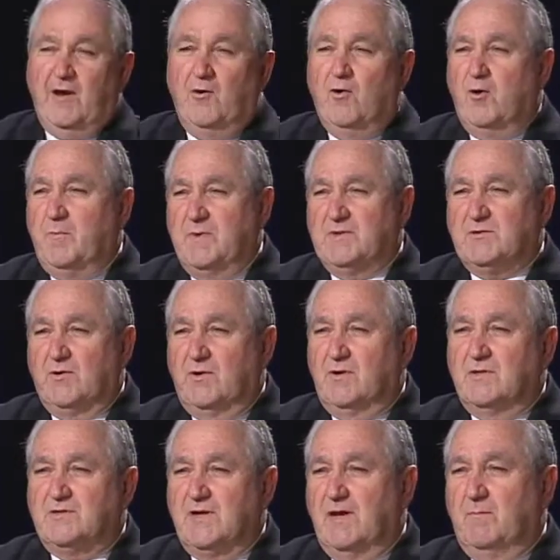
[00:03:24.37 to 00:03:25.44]
grew up in sort of
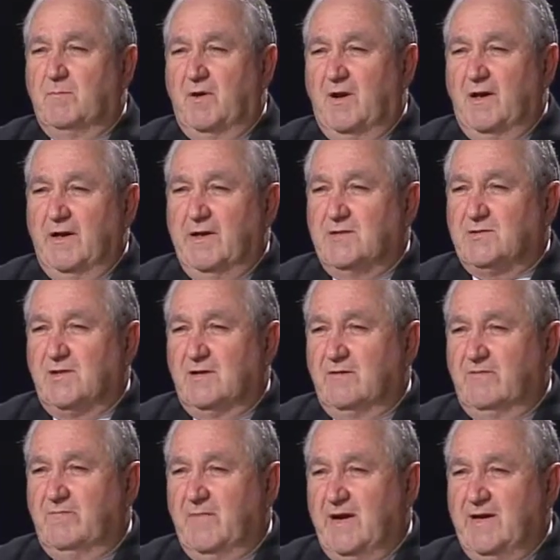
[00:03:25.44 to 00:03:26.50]
the same place and
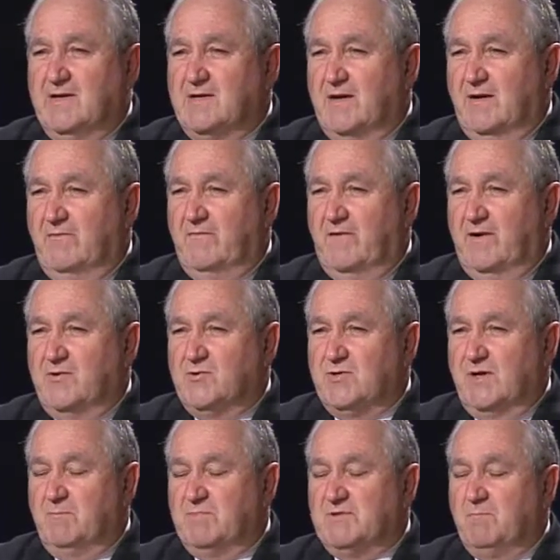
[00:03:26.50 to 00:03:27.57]
have maintained
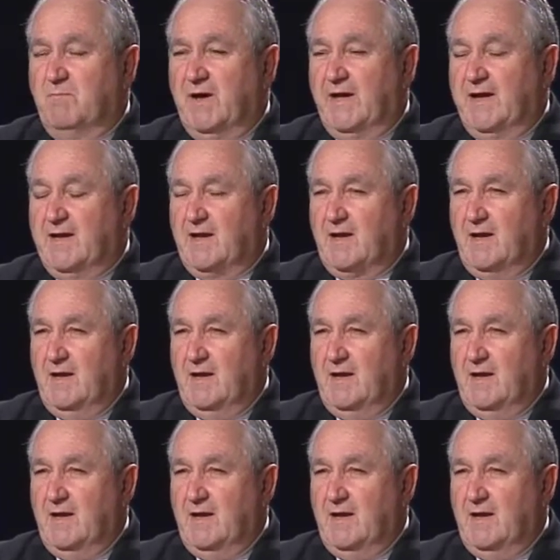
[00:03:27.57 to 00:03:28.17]
friendships, but